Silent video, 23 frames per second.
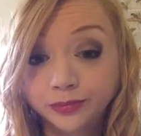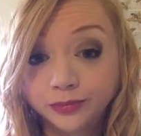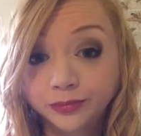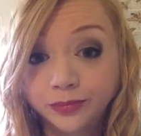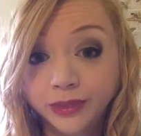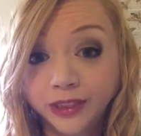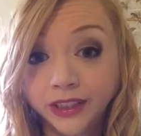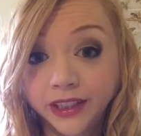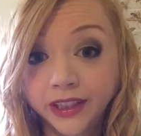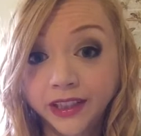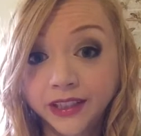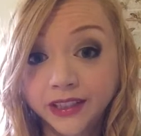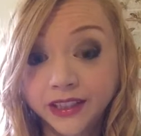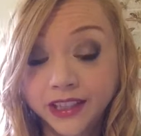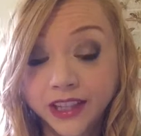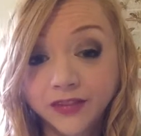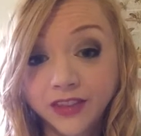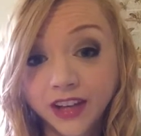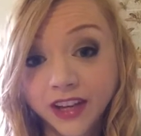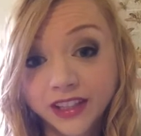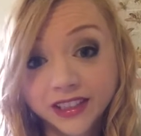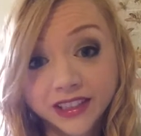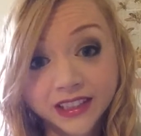because
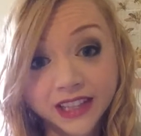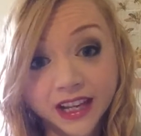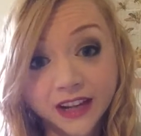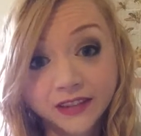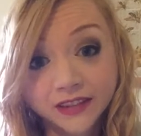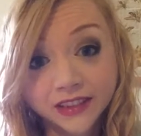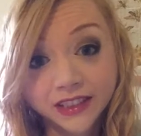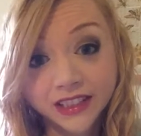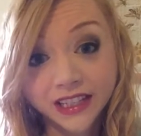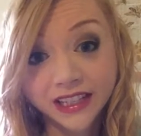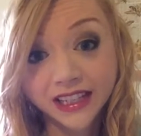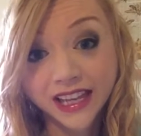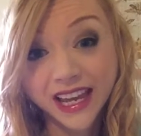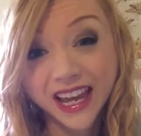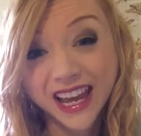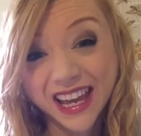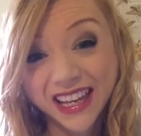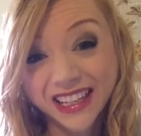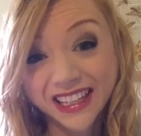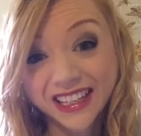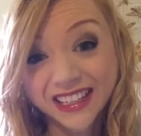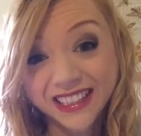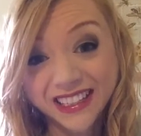if that sounds like
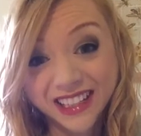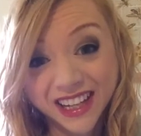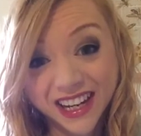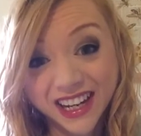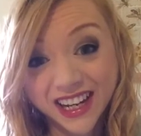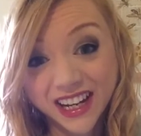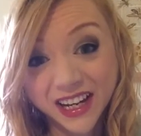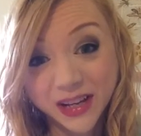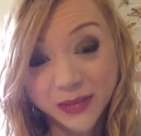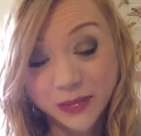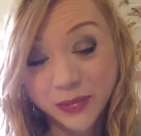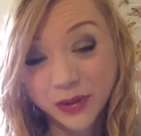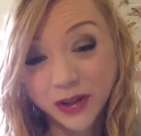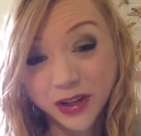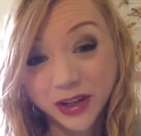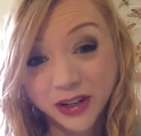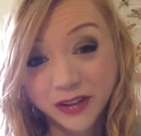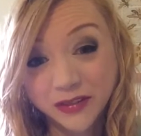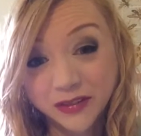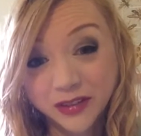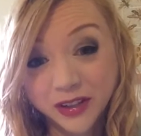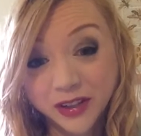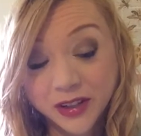any type
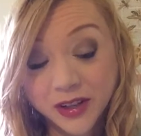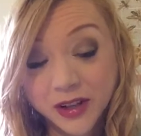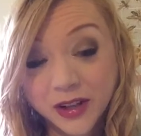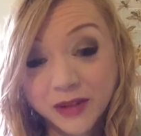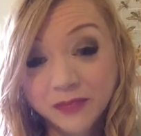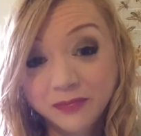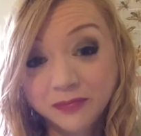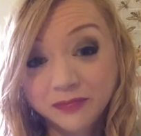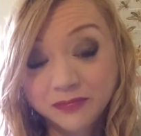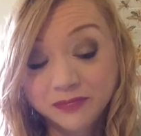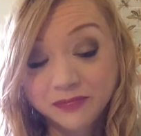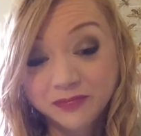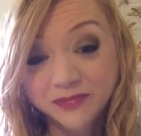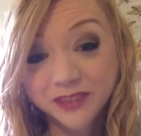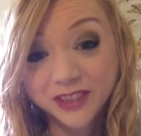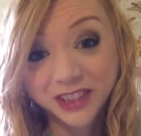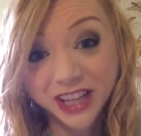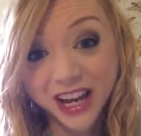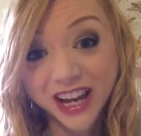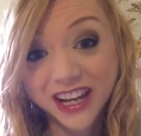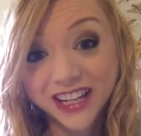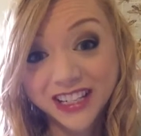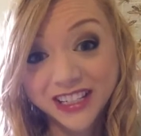of
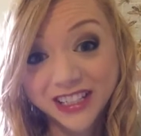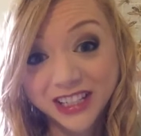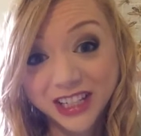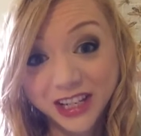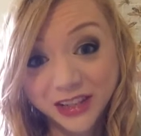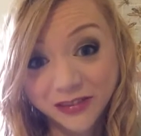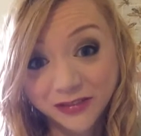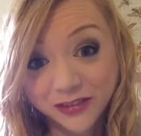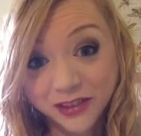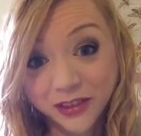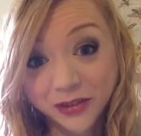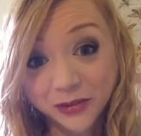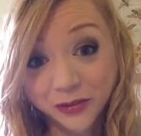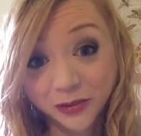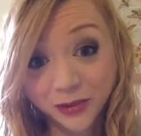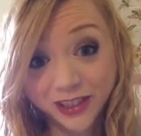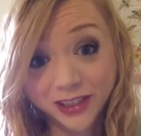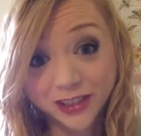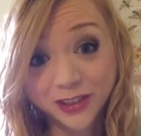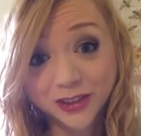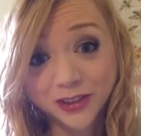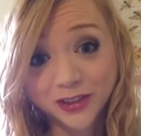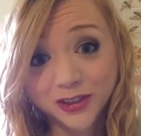scientific
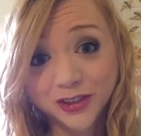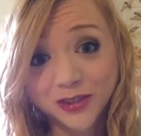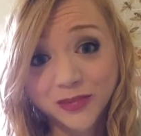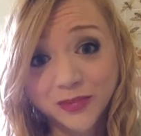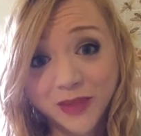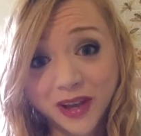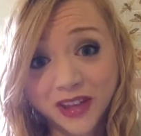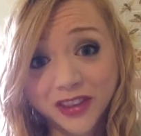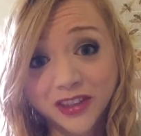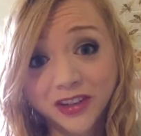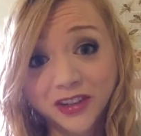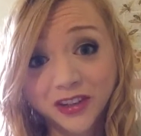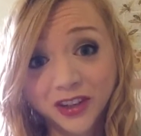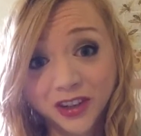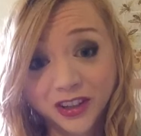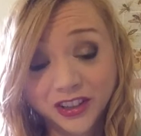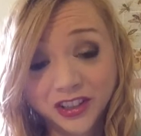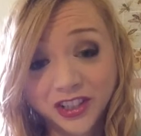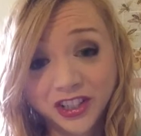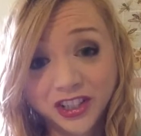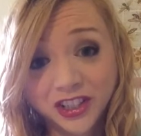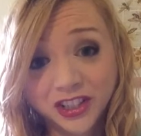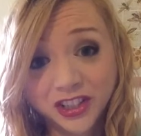research
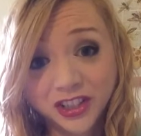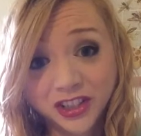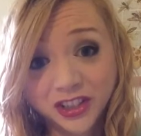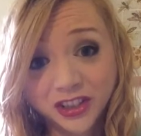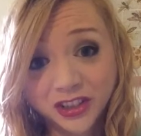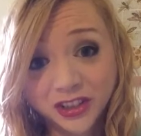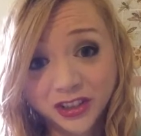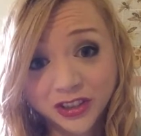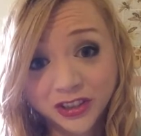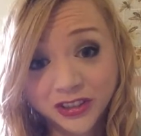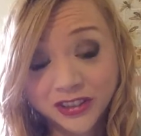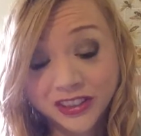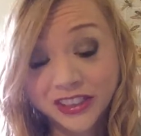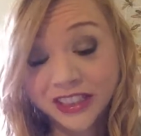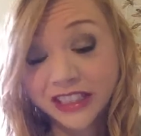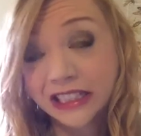methodology to you,